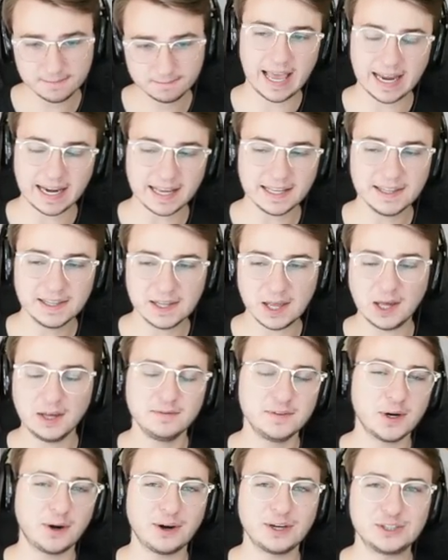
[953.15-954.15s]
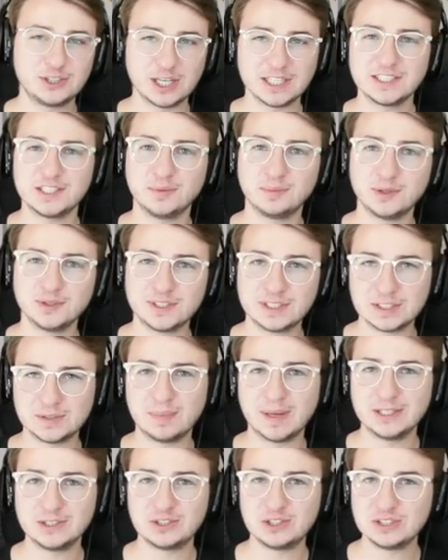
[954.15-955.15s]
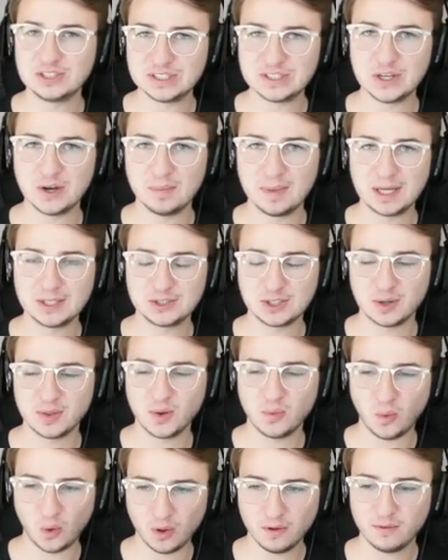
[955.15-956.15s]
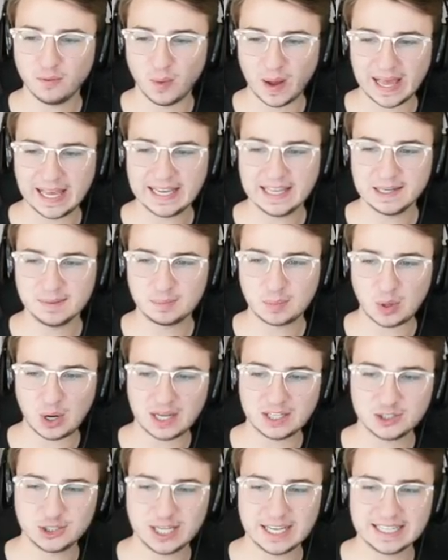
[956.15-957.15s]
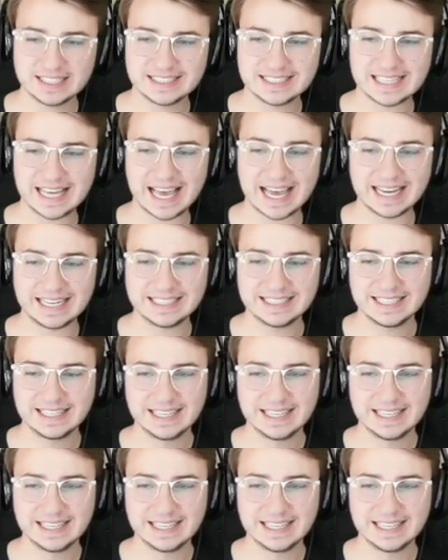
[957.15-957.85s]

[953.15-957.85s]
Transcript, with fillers: And I loved our adjustable suspension so much on the Wolf Wagon project that